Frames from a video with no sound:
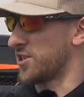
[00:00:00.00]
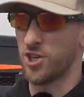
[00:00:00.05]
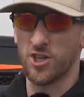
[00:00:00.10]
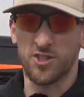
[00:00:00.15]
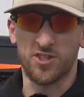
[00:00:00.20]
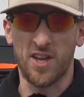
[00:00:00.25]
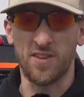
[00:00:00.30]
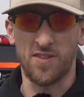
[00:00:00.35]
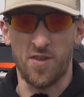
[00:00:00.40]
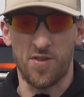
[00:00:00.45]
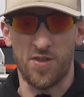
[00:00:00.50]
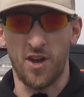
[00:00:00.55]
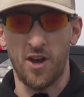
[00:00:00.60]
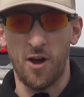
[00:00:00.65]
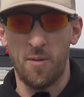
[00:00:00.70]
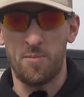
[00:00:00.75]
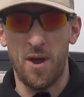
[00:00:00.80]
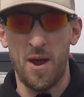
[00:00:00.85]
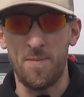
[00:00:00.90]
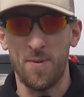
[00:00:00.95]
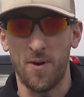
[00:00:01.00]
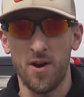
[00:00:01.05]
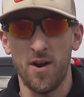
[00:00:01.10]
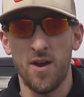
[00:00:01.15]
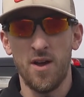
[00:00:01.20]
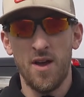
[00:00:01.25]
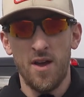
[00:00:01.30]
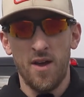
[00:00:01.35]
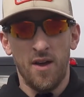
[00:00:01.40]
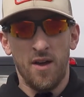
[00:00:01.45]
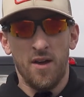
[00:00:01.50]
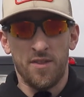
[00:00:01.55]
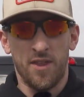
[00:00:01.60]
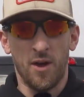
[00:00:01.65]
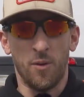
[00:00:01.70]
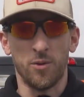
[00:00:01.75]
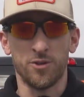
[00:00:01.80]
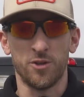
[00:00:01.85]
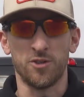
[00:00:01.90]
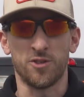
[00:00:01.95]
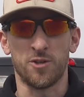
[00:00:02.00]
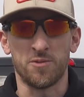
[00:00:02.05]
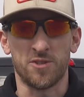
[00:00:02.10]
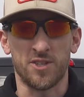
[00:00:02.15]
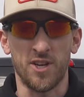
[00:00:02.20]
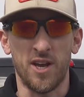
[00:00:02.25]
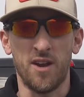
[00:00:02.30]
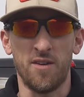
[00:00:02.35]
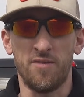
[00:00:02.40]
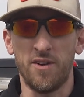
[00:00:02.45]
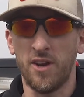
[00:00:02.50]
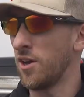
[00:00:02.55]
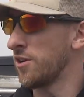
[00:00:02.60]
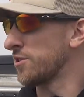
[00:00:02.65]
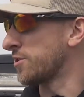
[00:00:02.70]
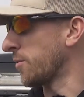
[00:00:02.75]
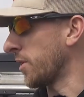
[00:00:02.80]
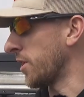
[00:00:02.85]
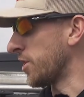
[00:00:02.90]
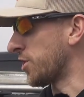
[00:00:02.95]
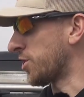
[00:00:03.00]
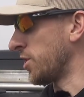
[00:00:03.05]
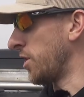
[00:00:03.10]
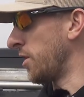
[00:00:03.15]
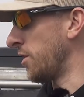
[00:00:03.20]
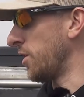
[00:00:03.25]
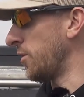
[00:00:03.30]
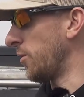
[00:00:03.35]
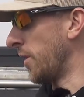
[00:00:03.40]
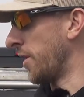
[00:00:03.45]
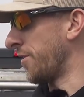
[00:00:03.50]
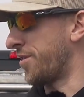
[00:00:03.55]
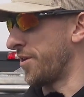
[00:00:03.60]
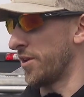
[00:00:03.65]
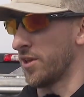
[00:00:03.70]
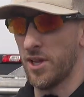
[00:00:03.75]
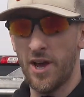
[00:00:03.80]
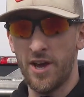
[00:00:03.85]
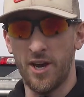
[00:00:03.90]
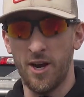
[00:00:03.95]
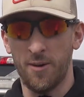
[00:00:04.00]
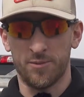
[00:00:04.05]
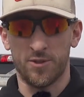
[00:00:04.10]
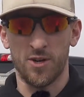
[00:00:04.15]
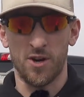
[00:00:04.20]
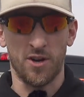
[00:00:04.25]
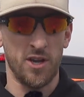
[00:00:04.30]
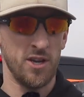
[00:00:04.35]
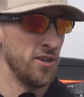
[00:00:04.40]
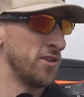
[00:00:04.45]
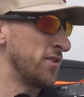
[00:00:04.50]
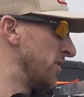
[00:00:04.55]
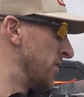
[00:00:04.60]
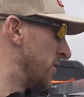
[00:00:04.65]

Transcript: just get the thing on paper. Then we'll do some sight-in videos and we're gonna show you with the light up turkey,